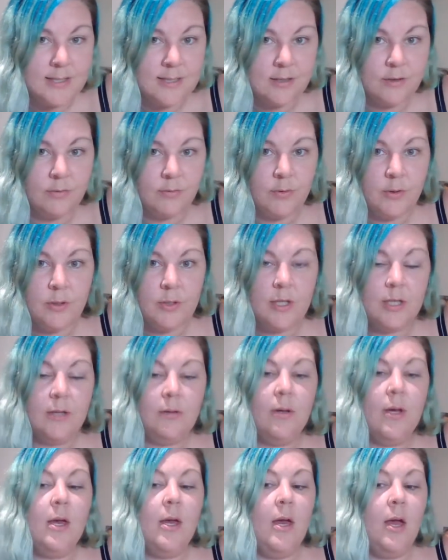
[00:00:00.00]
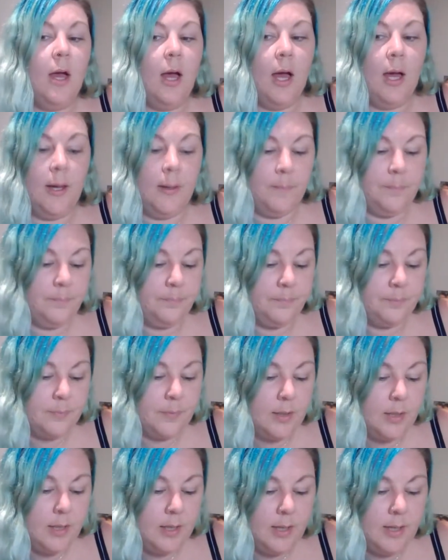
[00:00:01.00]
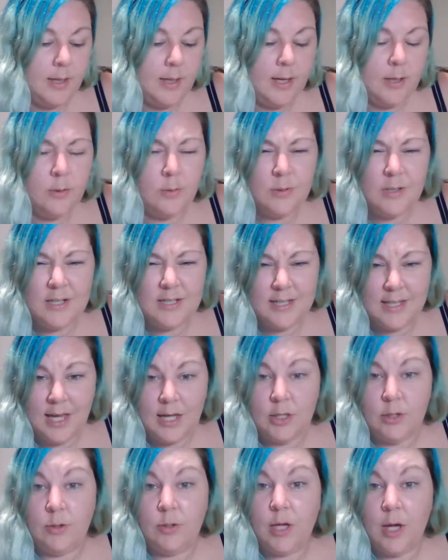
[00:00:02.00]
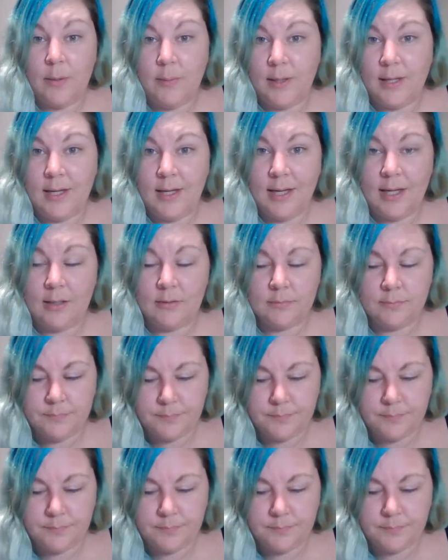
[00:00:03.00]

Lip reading: it through you, in order to get you going again.